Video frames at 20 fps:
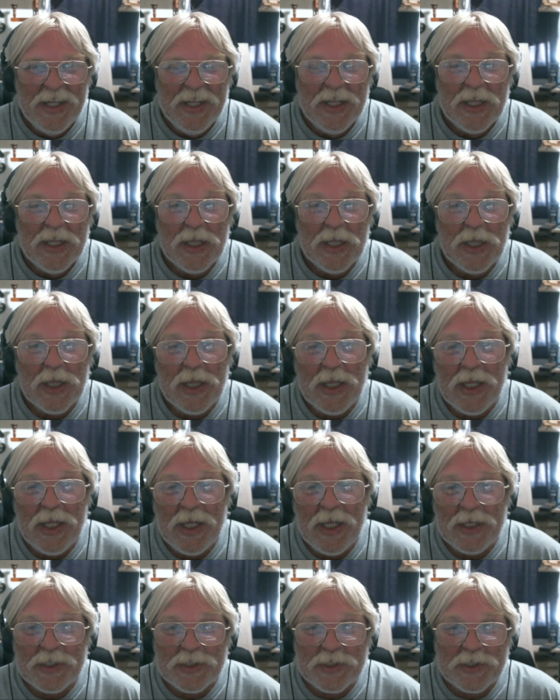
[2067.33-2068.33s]

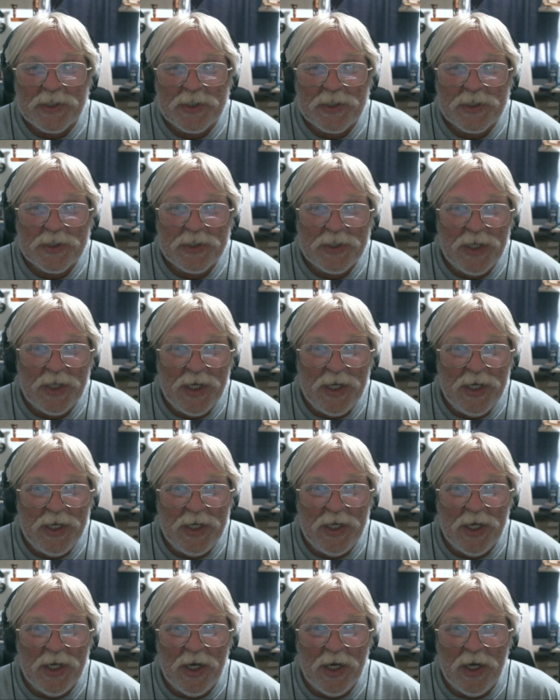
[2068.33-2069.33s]
Let's
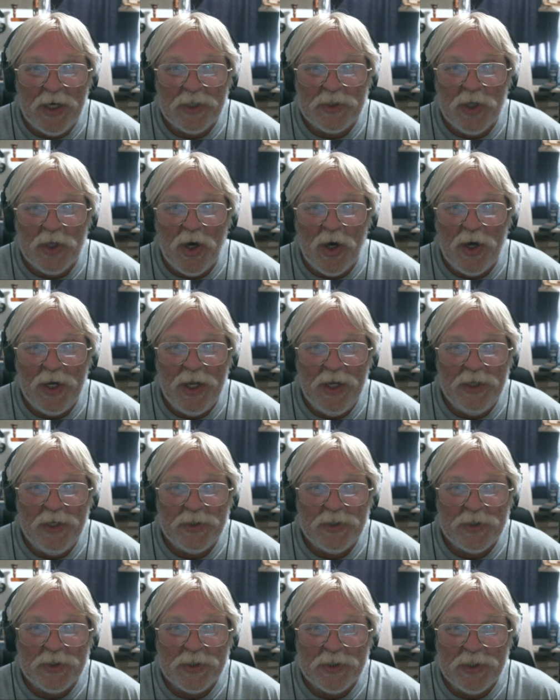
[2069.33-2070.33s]
see, uh, Todd
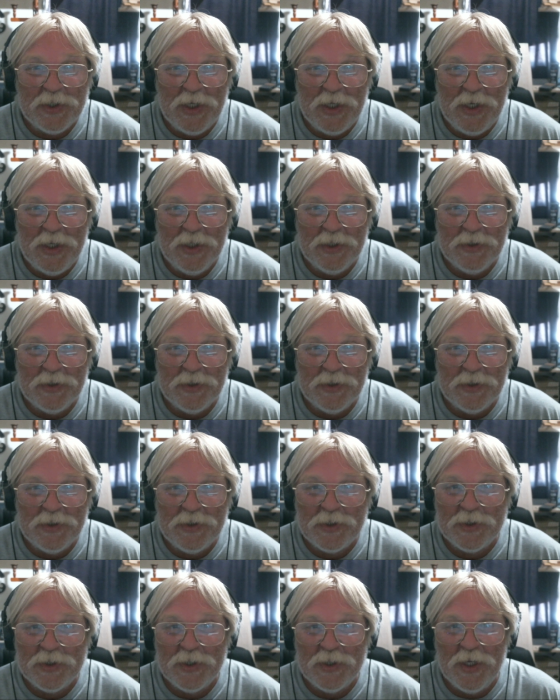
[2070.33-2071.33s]
H C
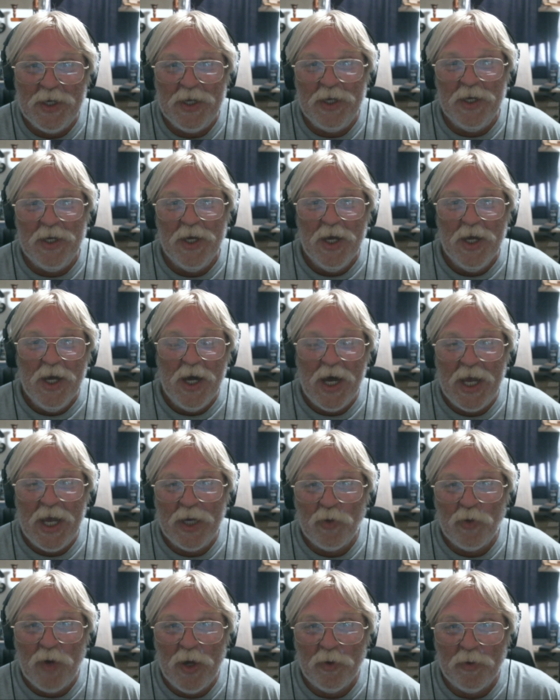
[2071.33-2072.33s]
C, I
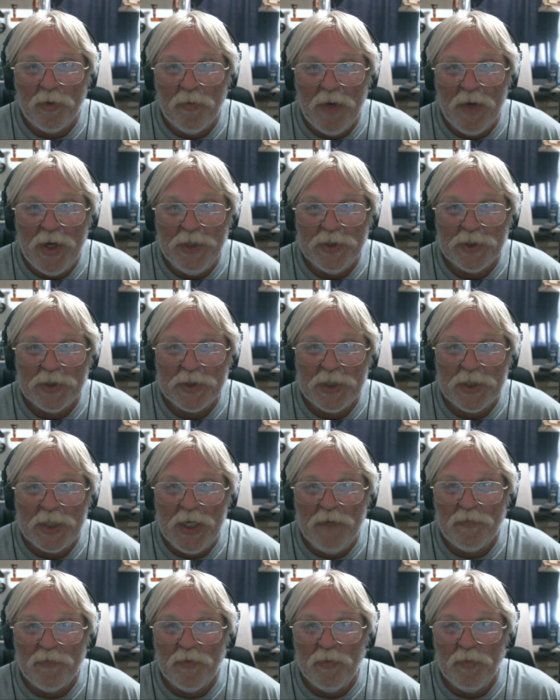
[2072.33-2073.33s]
ground mine just to
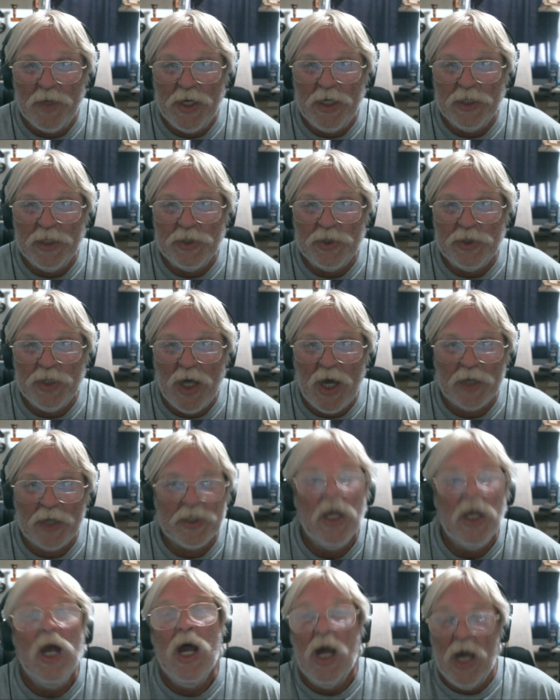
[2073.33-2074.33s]
keep from getting
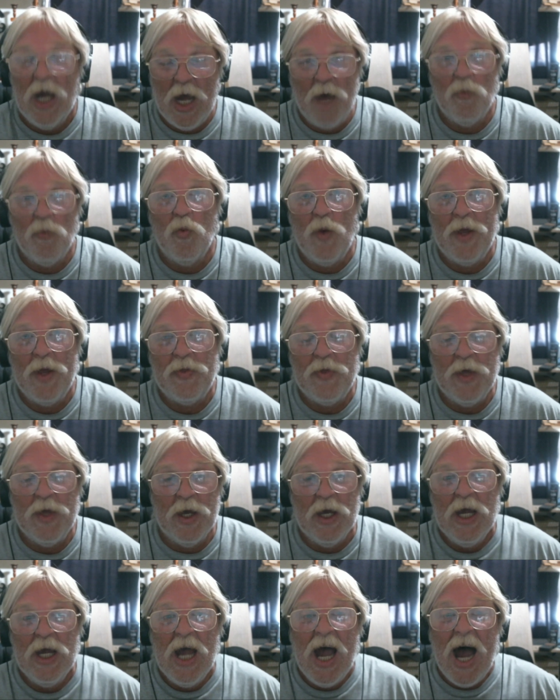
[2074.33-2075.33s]
shocked. I'm with
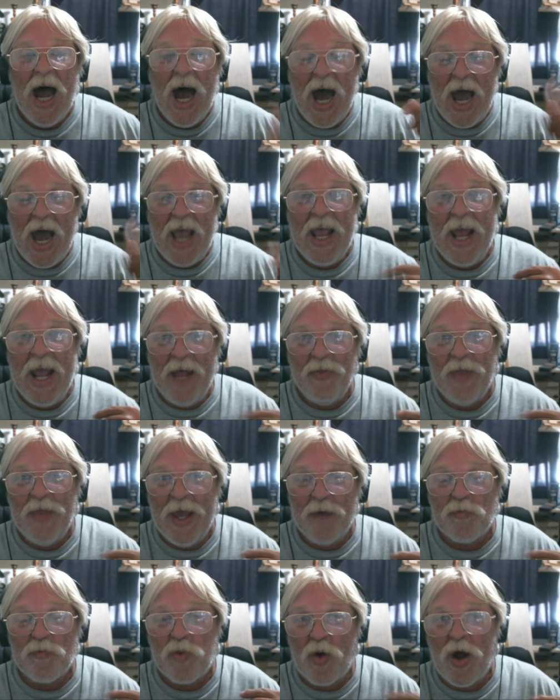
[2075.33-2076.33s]
you. I had
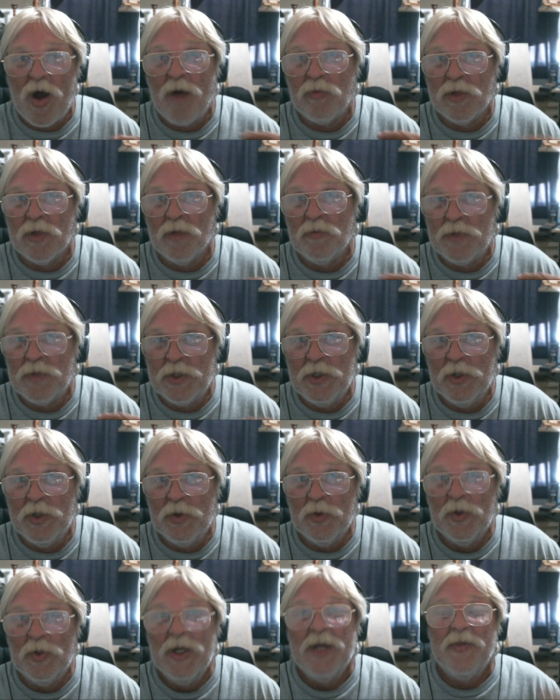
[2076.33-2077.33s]
that problem
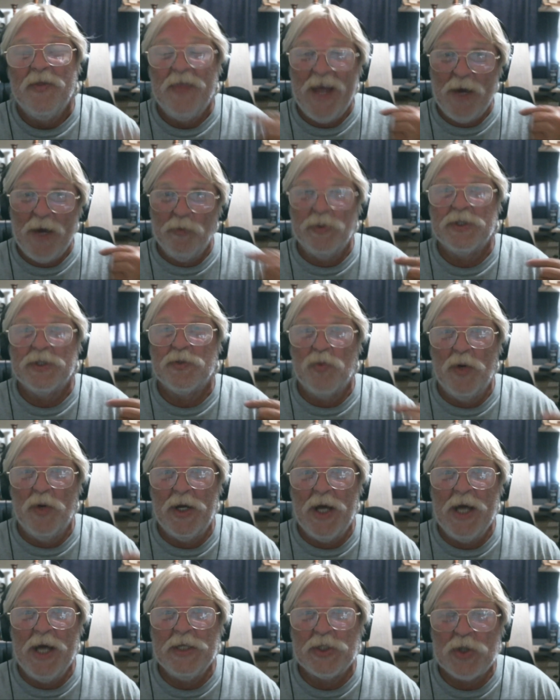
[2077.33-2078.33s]
too. That was
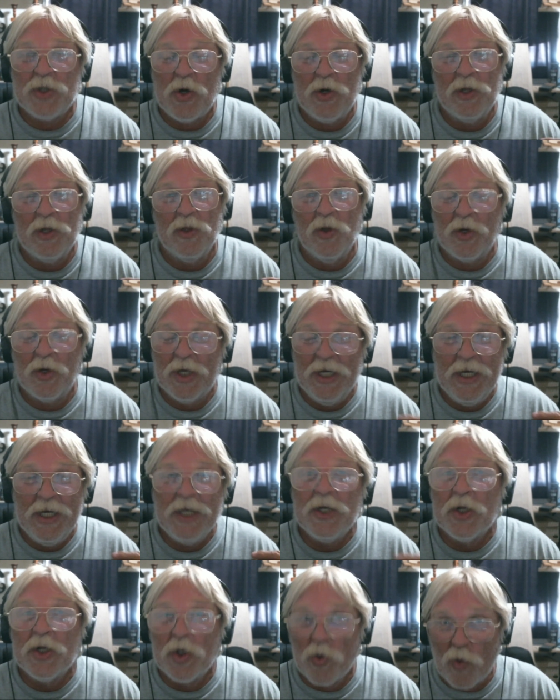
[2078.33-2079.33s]
when I started looking
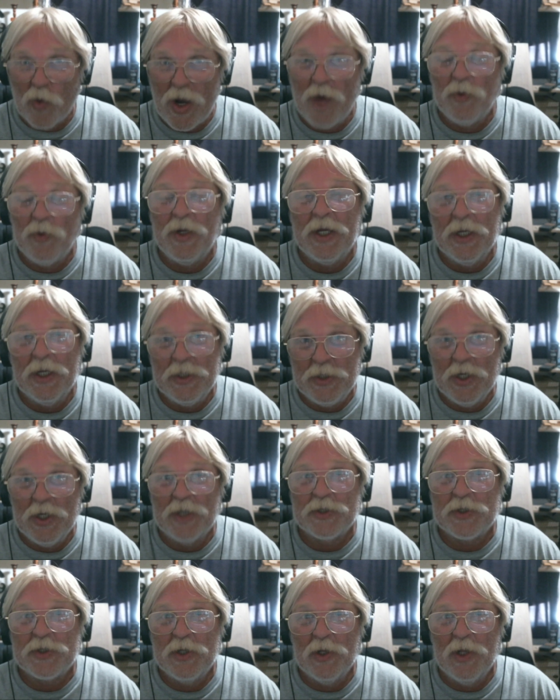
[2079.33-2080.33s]
into grounding a
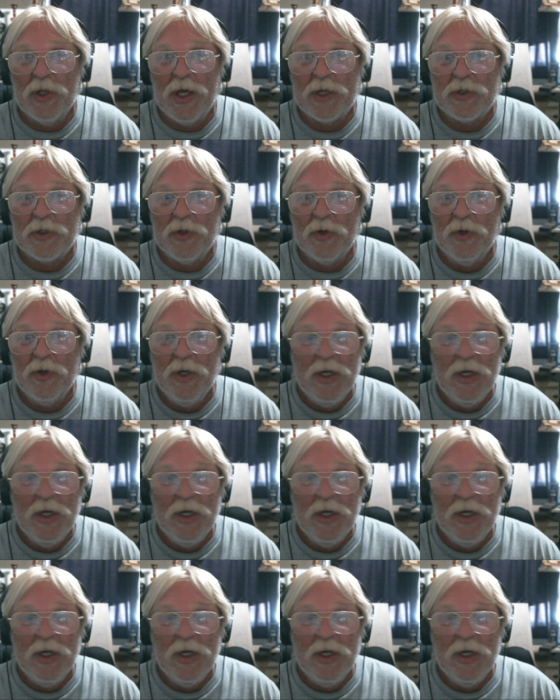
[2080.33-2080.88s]
dust collector.